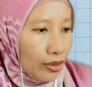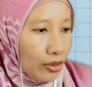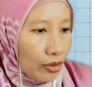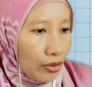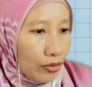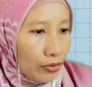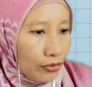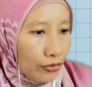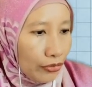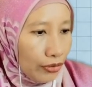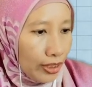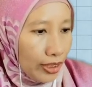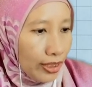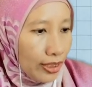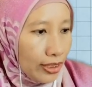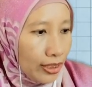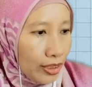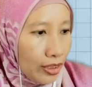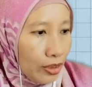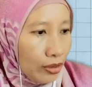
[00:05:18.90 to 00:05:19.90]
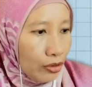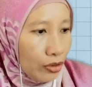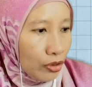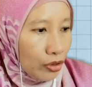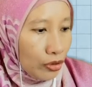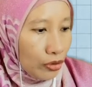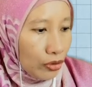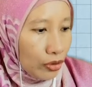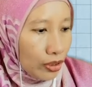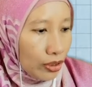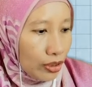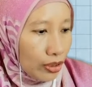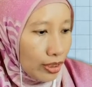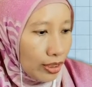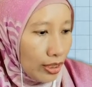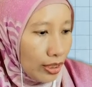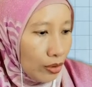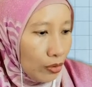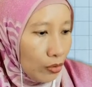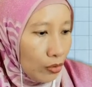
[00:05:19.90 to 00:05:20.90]
First, you choose
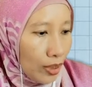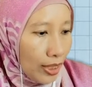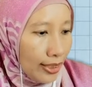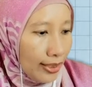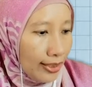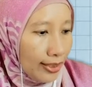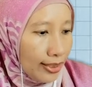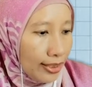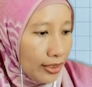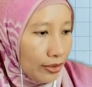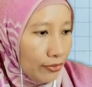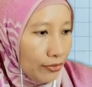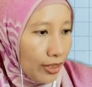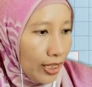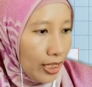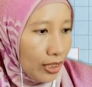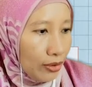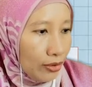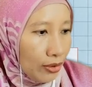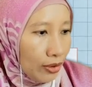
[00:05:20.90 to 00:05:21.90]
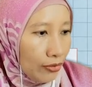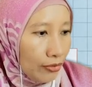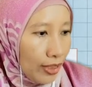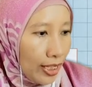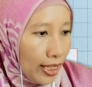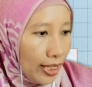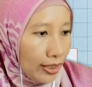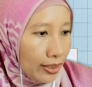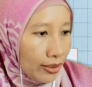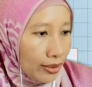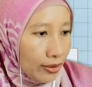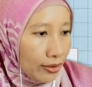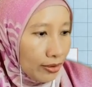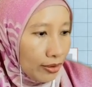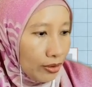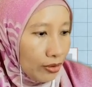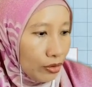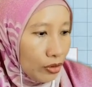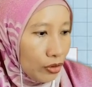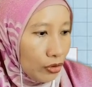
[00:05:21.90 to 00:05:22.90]
what is the value of x. So
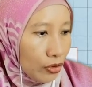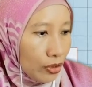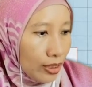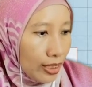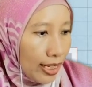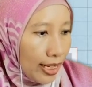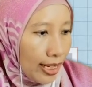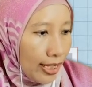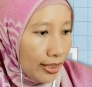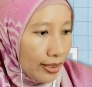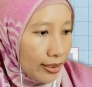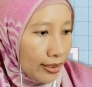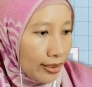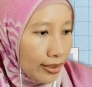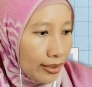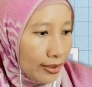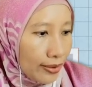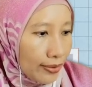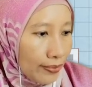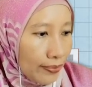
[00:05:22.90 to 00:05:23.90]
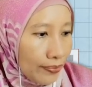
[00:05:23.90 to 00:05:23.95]
you choose x.